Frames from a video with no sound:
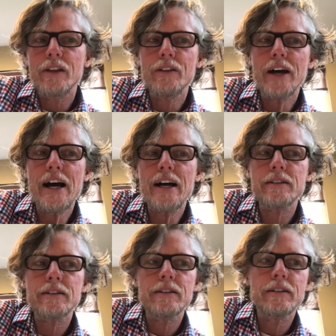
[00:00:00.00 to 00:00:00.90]

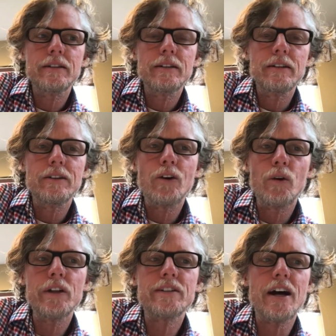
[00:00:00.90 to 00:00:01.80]
that
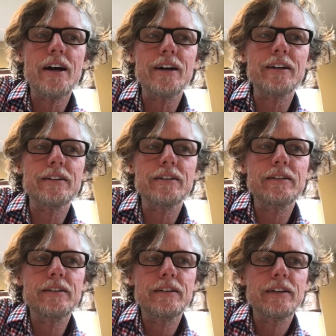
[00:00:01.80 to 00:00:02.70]
holy tongue
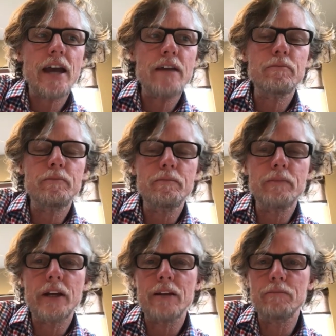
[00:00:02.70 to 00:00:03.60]
can,
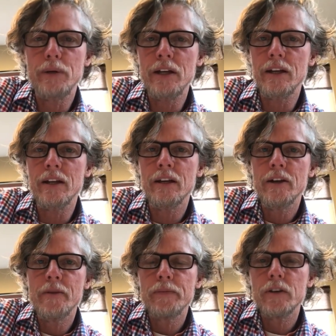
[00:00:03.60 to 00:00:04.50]
can
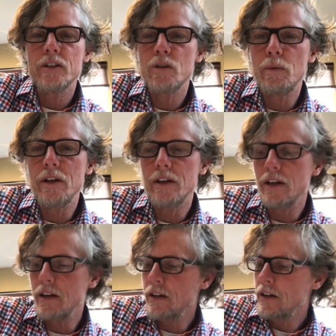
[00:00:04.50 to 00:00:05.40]
be
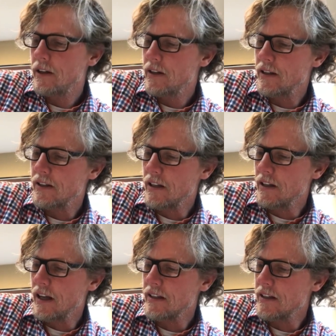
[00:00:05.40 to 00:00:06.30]
speaking, he says
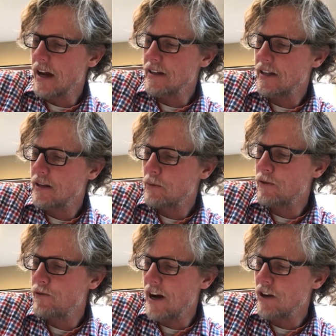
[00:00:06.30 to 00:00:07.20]
in Lesson nineteen,
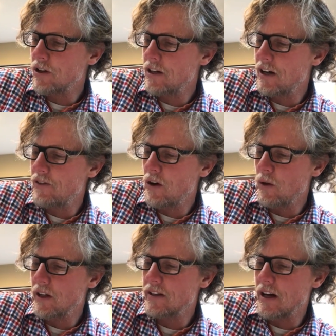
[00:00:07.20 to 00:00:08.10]
perfection of the
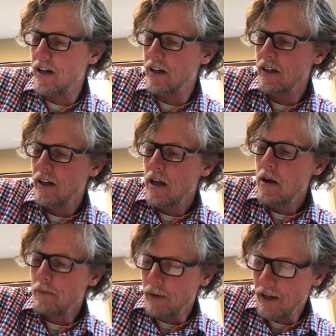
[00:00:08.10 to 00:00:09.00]
holy tongue
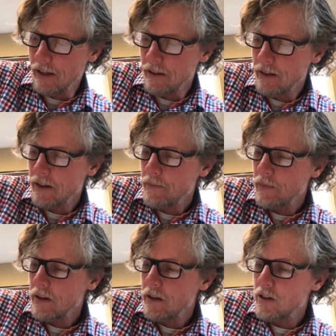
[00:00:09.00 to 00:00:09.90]
means...
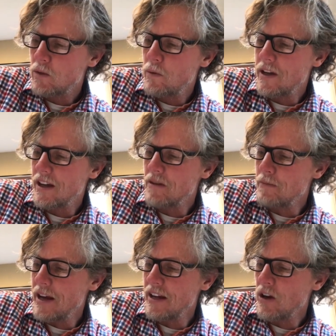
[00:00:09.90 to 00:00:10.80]

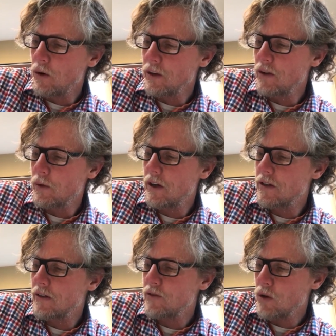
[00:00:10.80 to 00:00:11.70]
speaking many holy
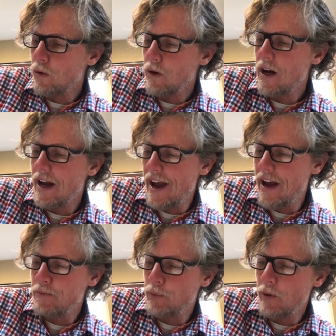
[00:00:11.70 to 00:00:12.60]
words of Torah
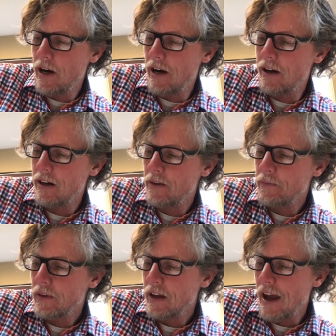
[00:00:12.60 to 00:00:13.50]
and prayer
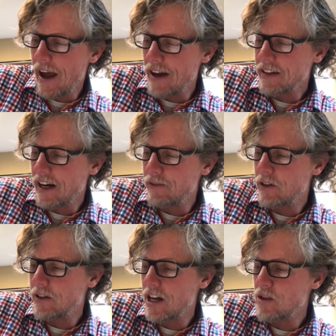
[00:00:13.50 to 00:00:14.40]
and
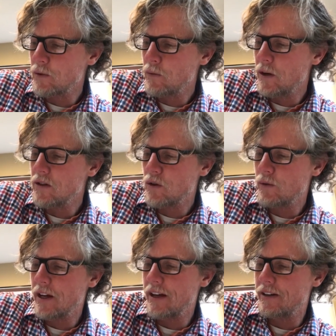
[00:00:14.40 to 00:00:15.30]
conversation with one's
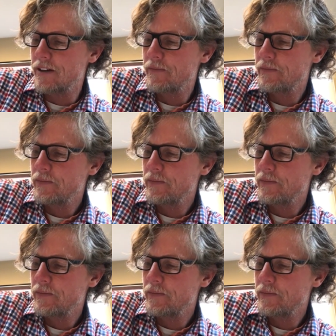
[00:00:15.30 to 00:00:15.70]
Creator.